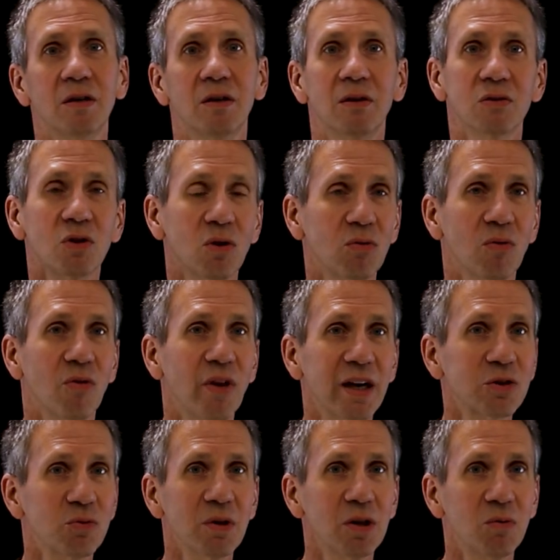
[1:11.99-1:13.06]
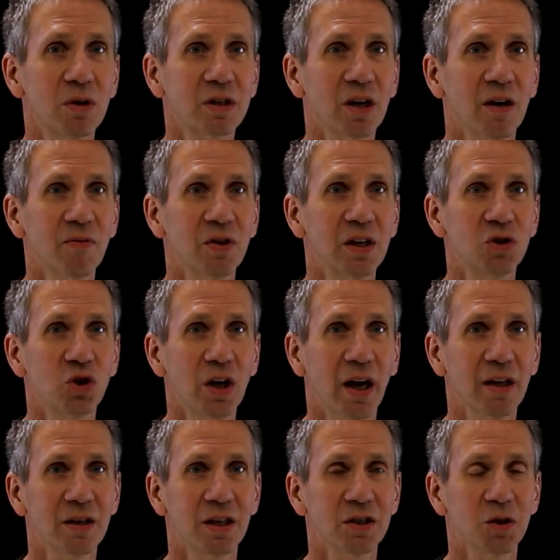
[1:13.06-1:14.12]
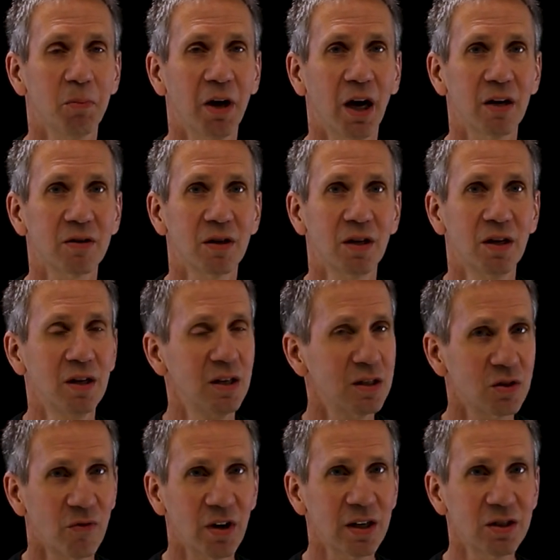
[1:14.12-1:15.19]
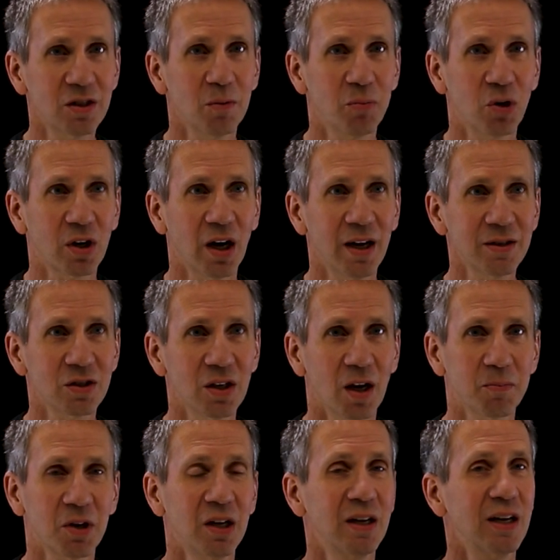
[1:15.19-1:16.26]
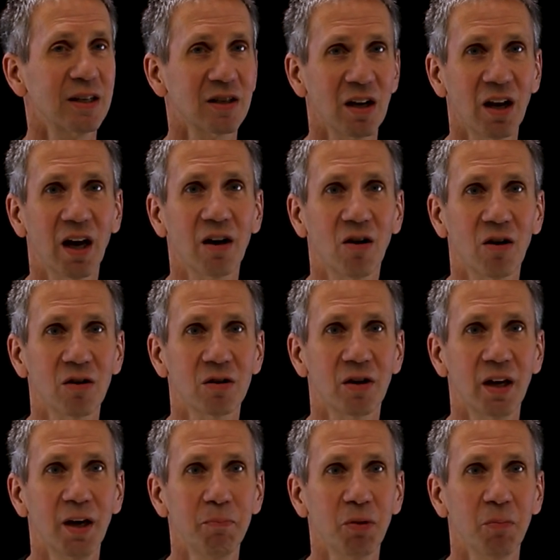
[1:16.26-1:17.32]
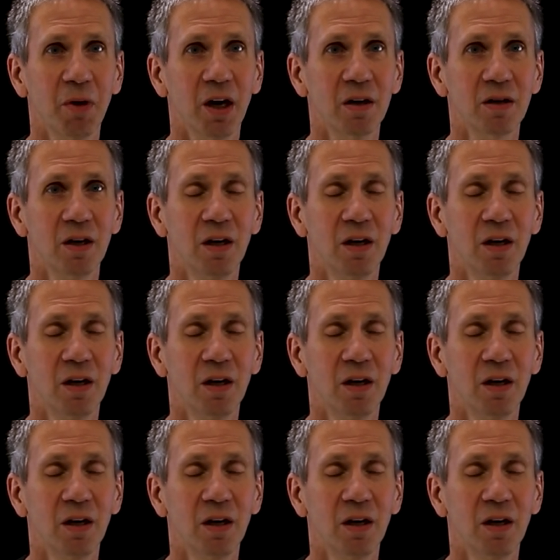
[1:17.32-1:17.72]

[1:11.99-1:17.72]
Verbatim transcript: So that's really what confidentiality is about. It's a very simple concept. It's a lot harder to implement.